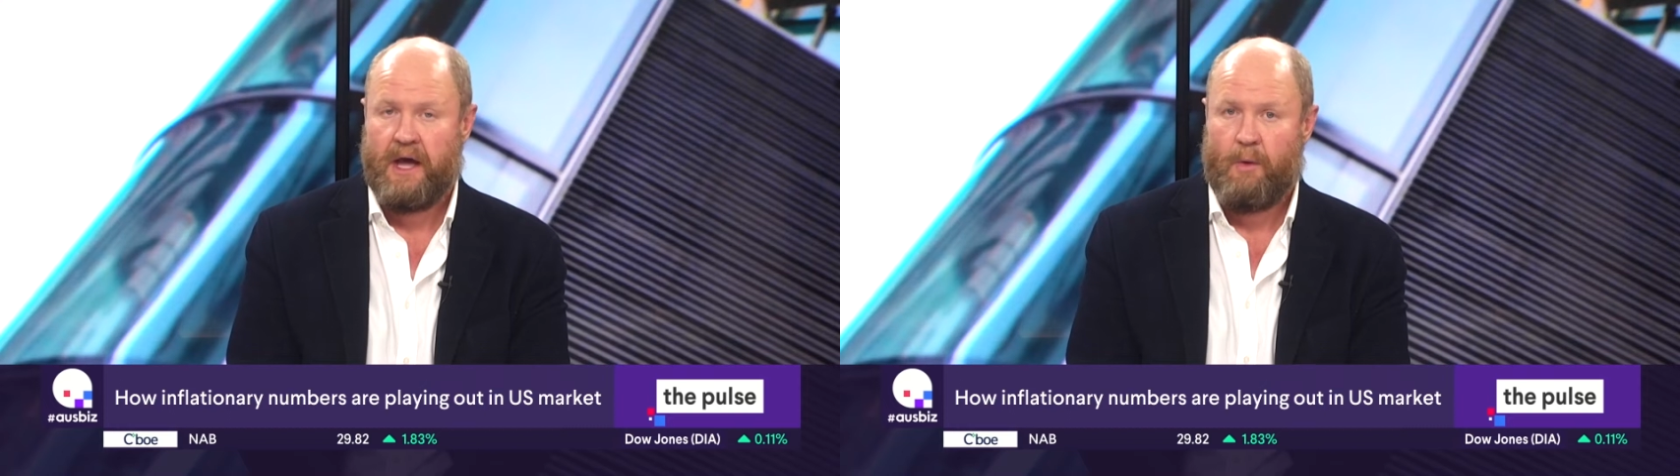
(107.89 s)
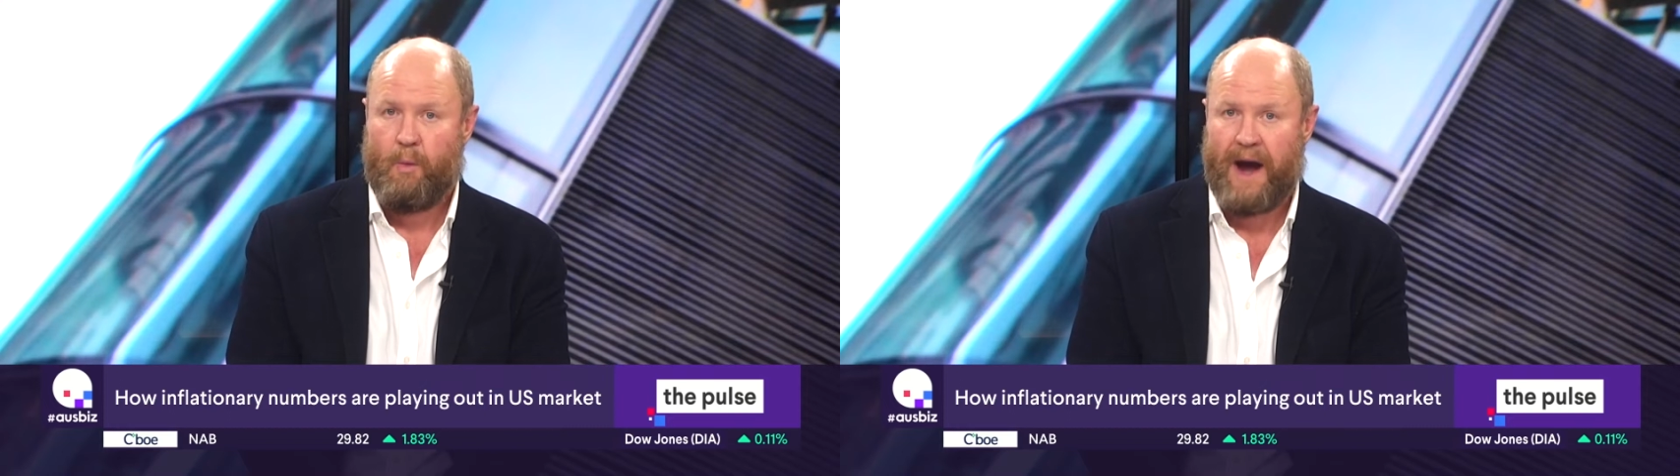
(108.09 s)

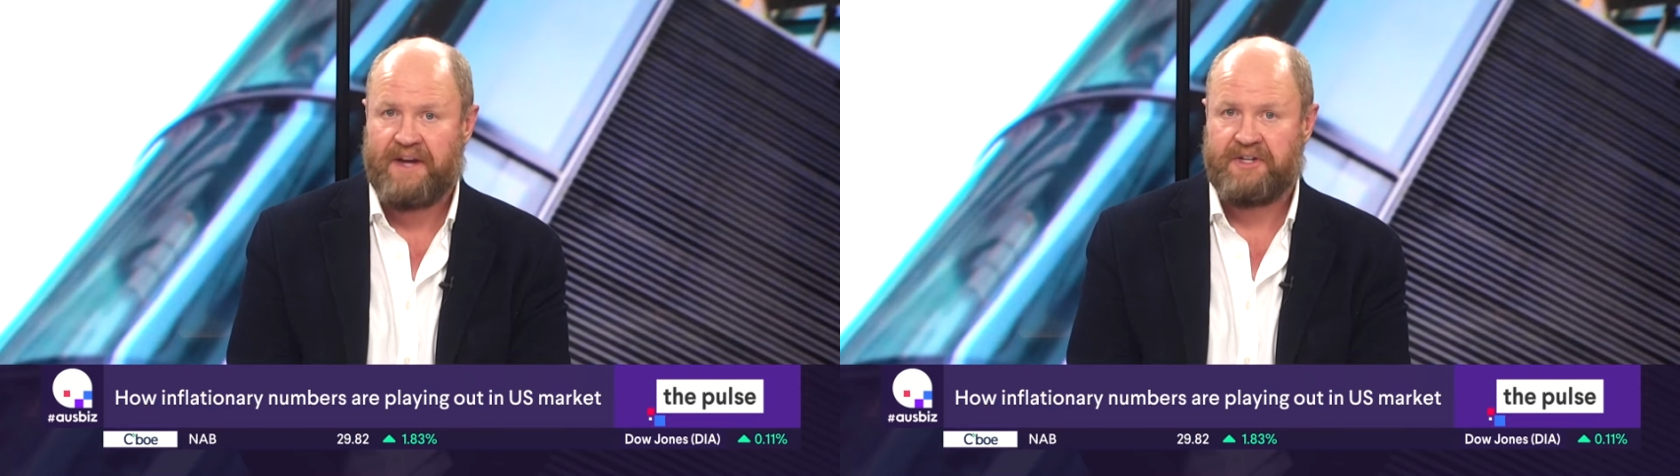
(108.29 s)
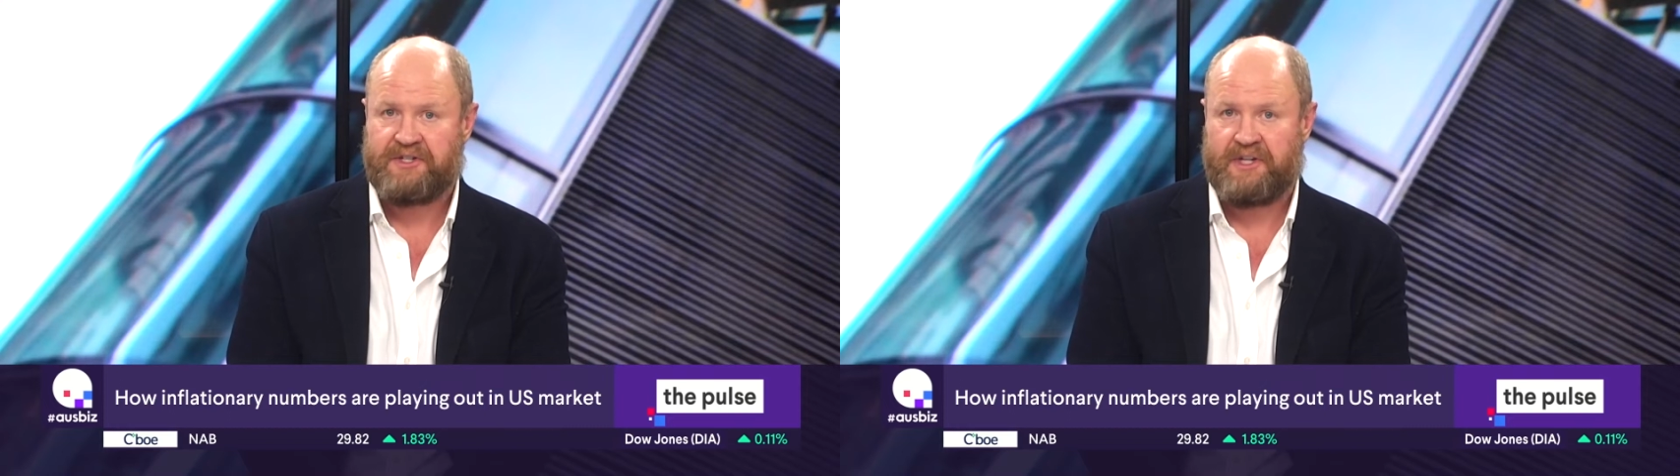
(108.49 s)

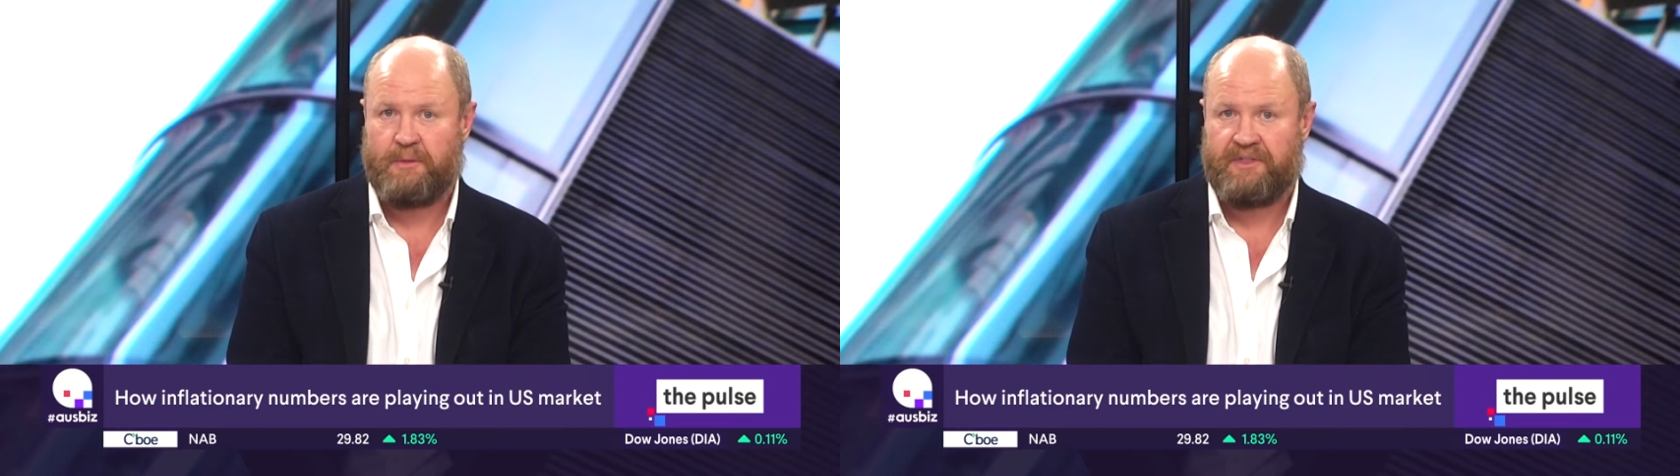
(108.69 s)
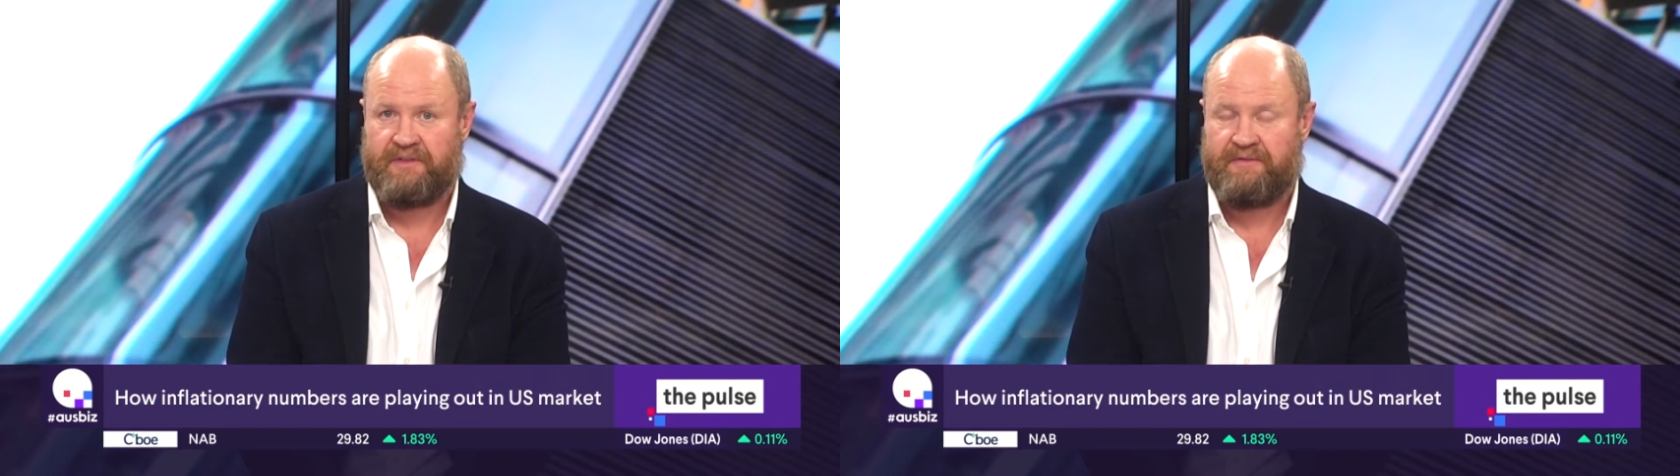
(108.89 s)
waiting to see
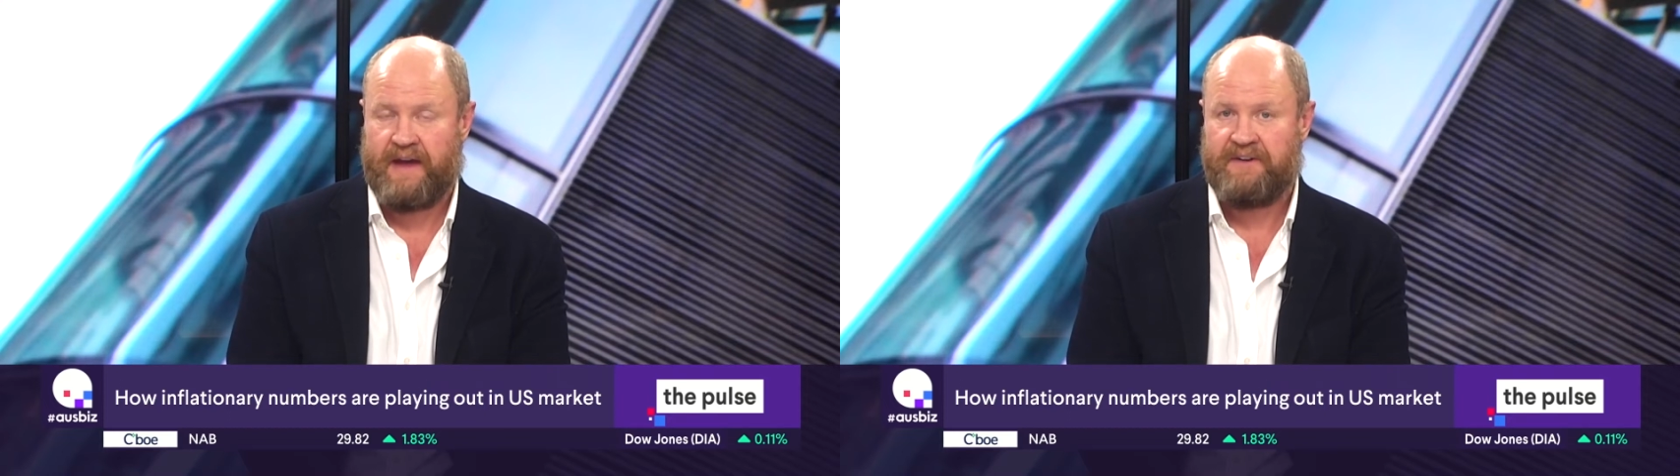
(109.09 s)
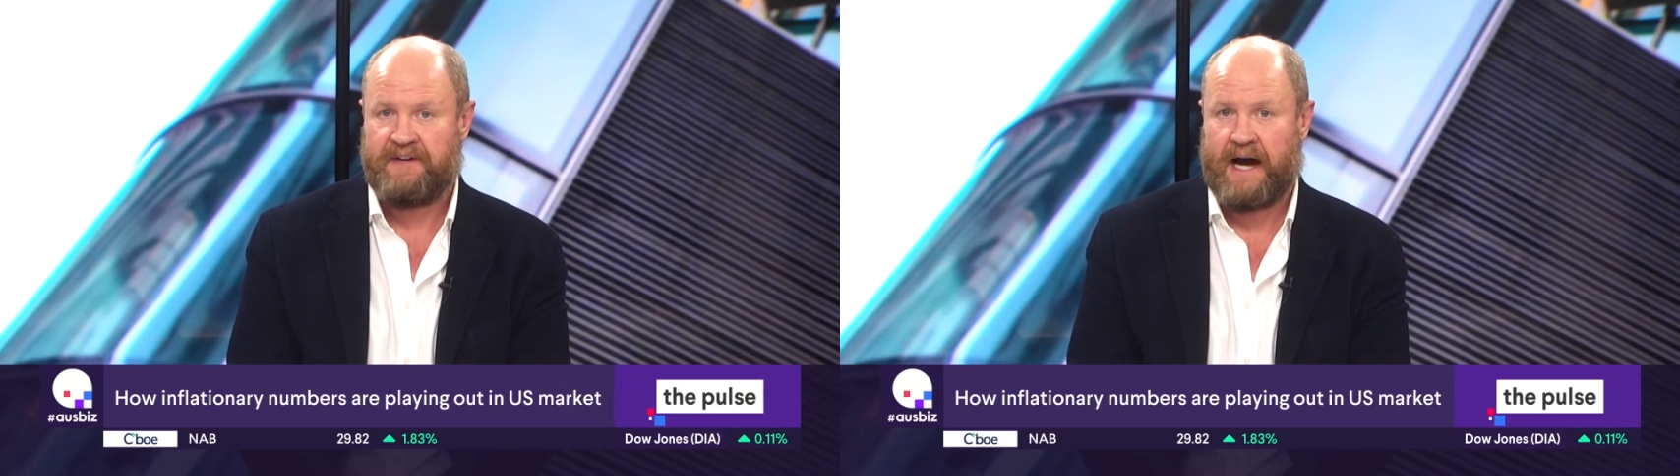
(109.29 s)
what the
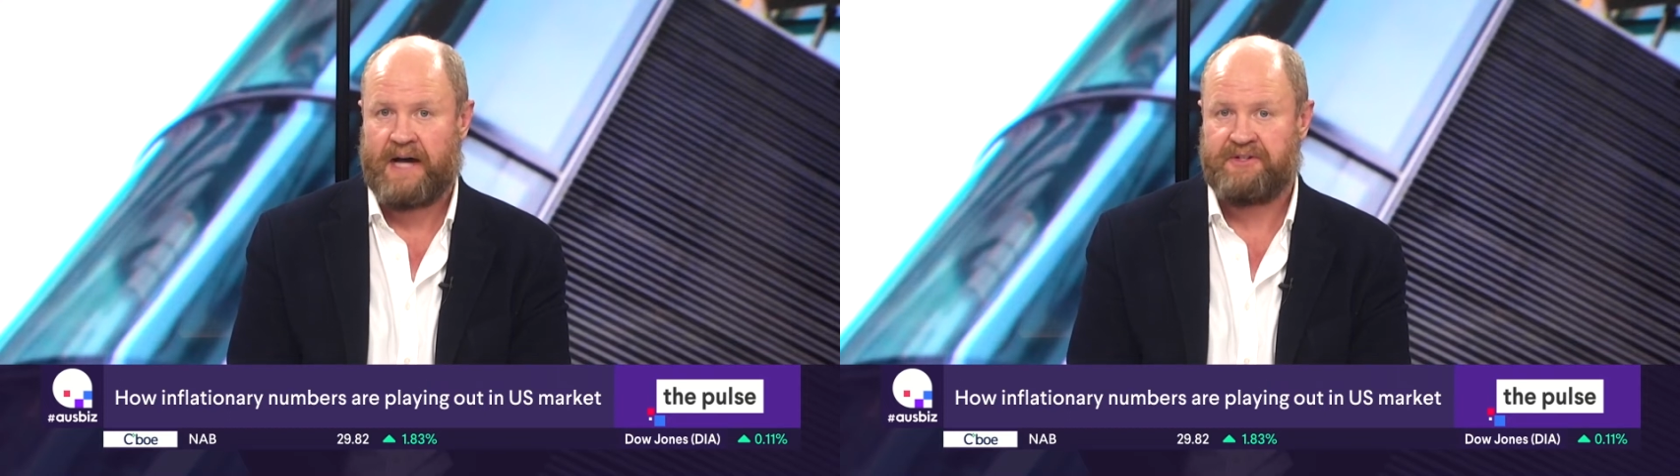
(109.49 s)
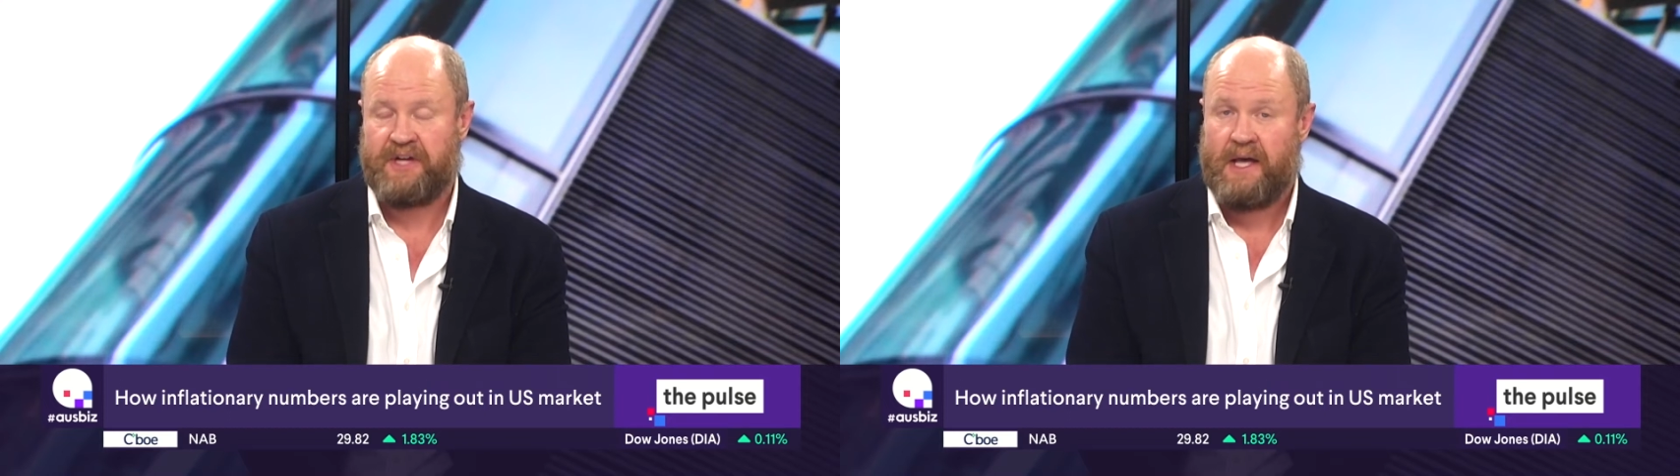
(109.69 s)
Fed
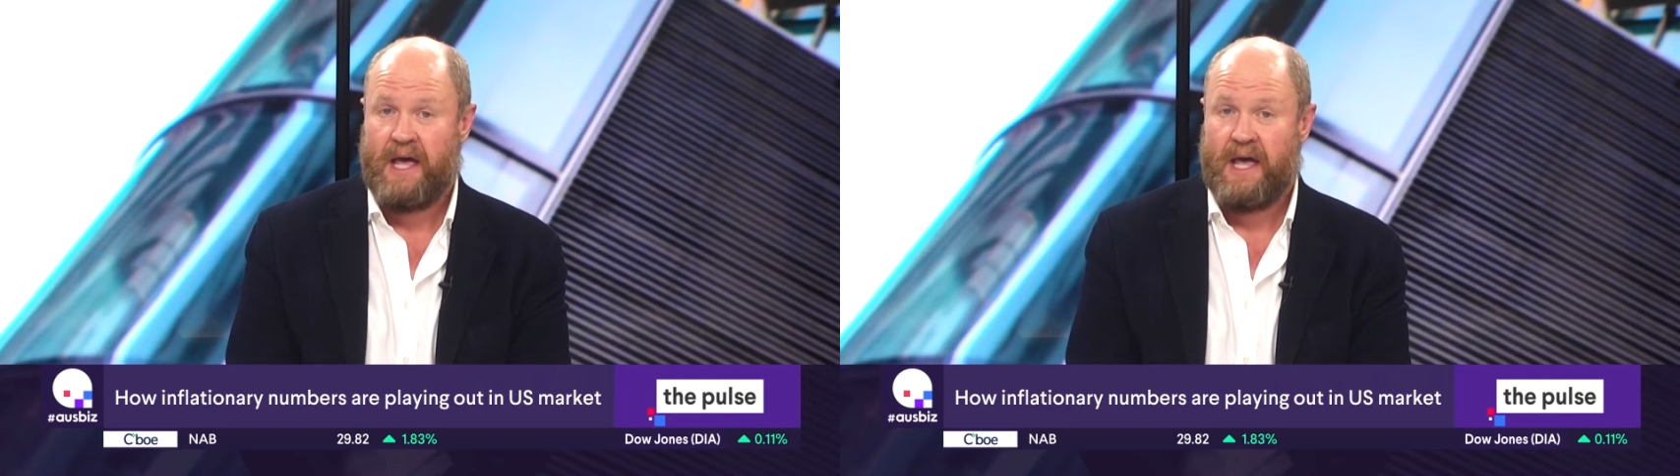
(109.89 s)
does,